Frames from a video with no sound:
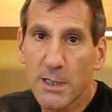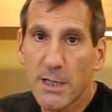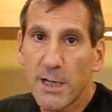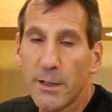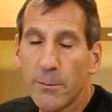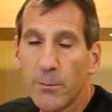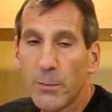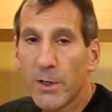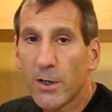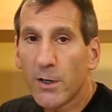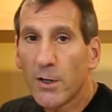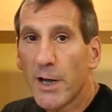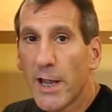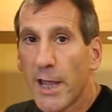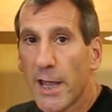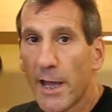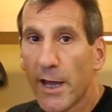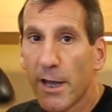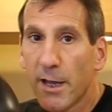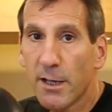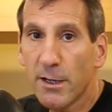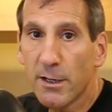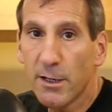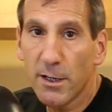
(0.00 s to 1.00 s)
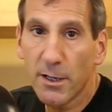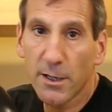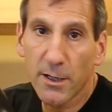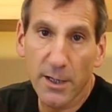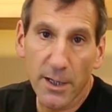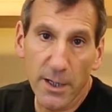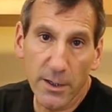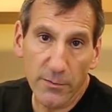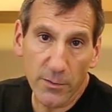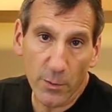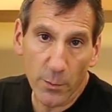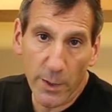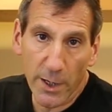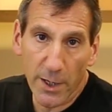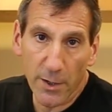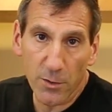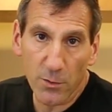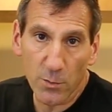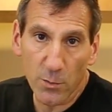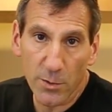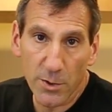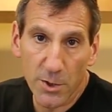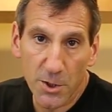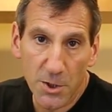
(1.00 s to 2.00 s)
keep your head, even when I
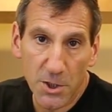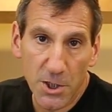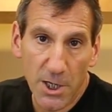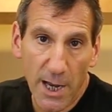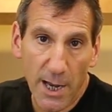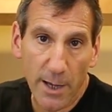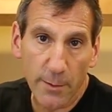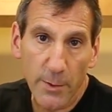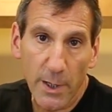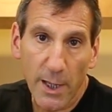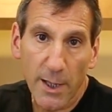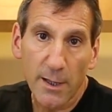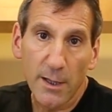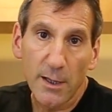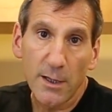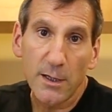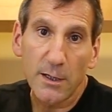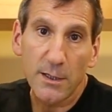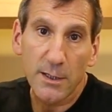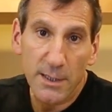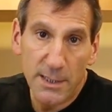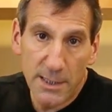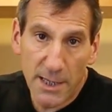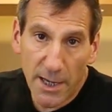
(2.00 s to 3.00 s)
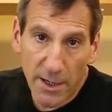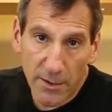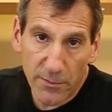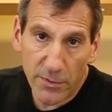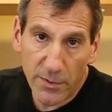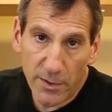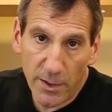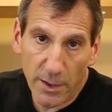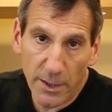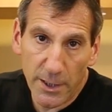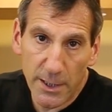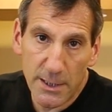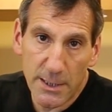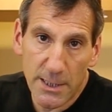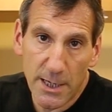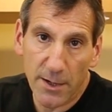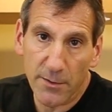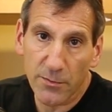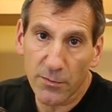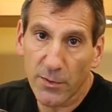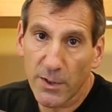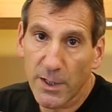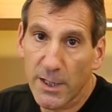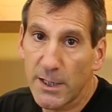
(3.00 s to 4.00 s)
throw the jab,
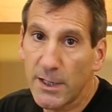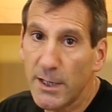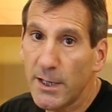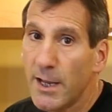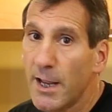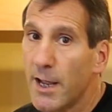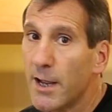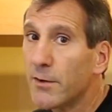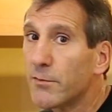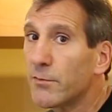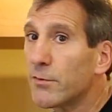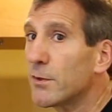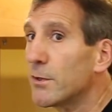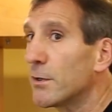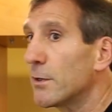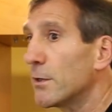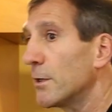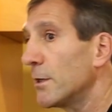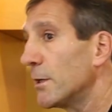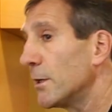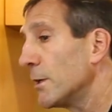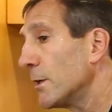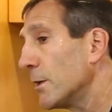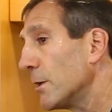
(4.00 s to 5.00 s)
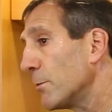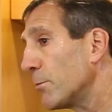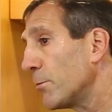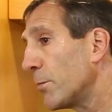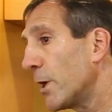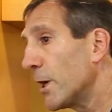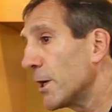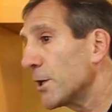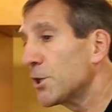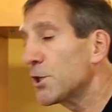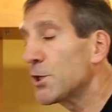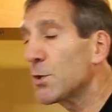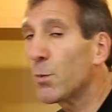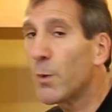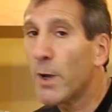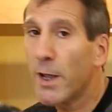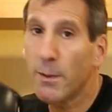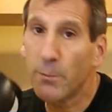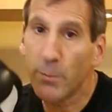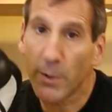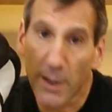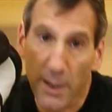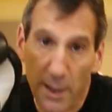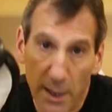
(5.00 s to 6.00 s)
definitely never punch
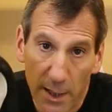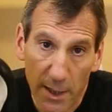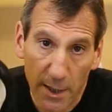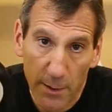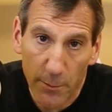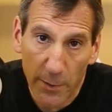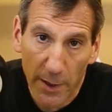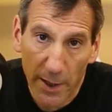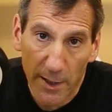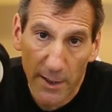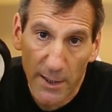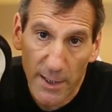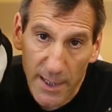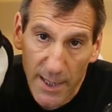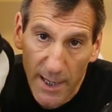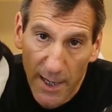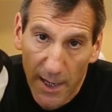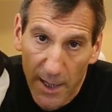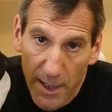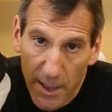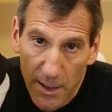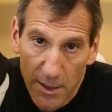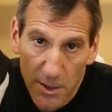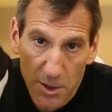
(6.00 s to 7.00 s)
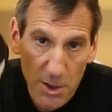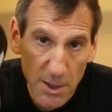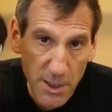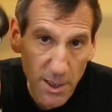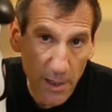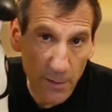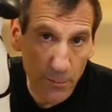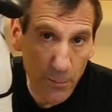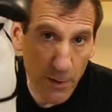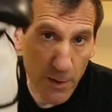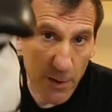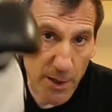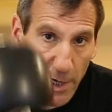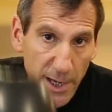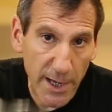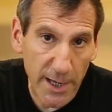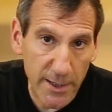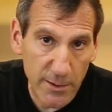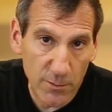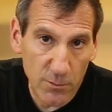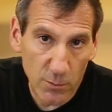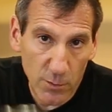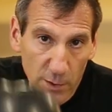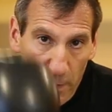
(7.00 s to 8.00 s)
away, but keep engaged, keep your
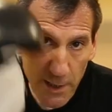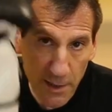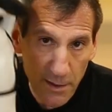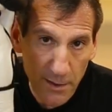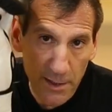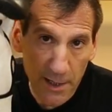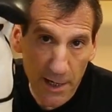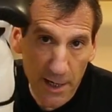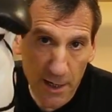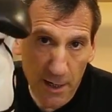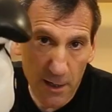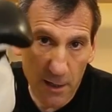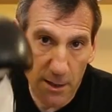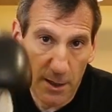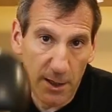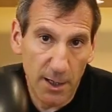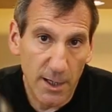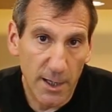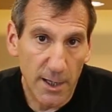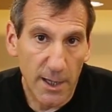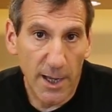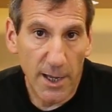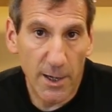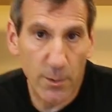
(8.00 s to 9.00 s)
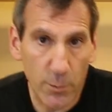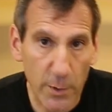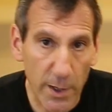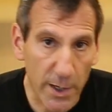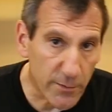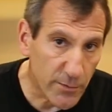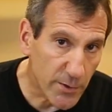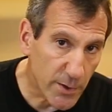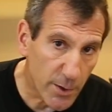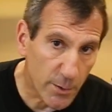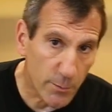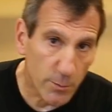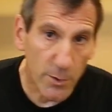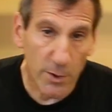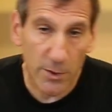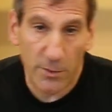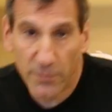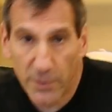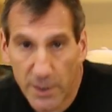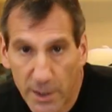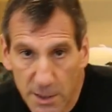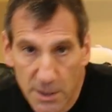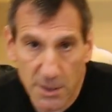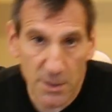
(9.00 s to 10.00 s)
head right there. And whenever you're
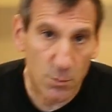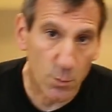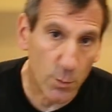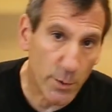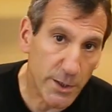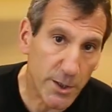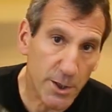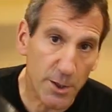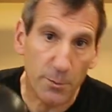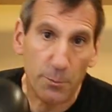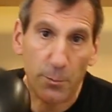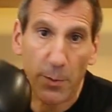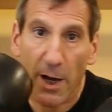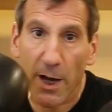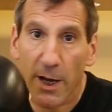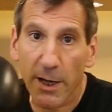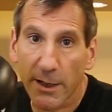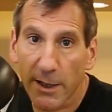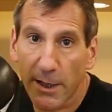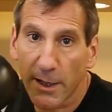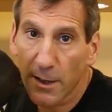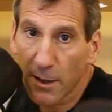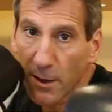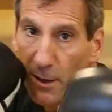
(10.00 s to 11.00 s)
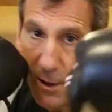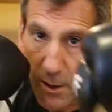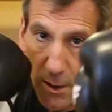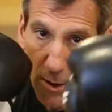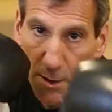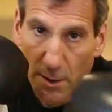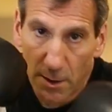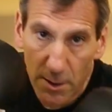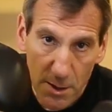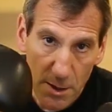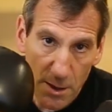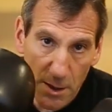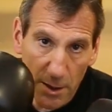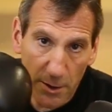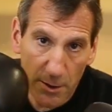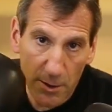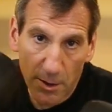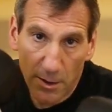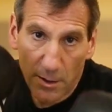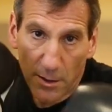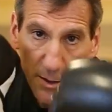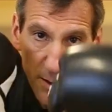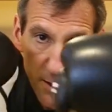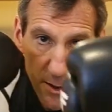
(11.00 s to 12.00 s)
moving, it's with your body. So
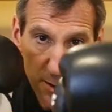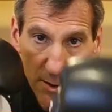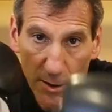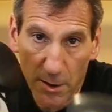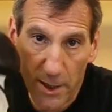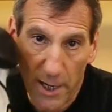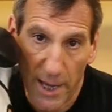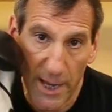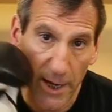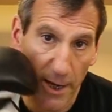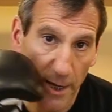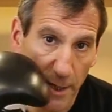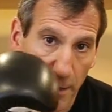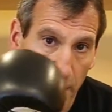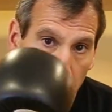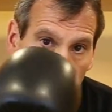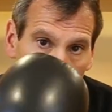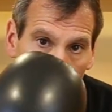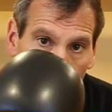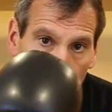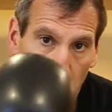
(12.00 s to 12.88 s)
your head